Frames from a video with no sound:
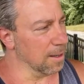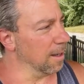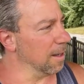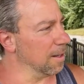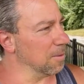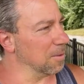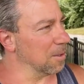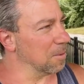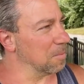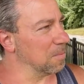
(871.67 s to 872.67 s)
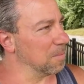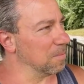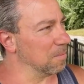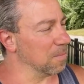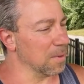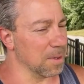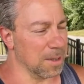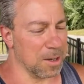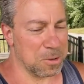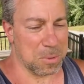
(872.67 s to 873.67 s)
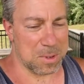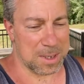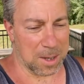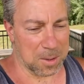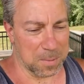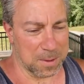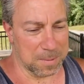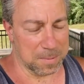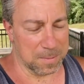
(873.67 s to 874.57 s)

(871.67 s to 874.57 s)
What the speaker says: And, yeah, she was telling me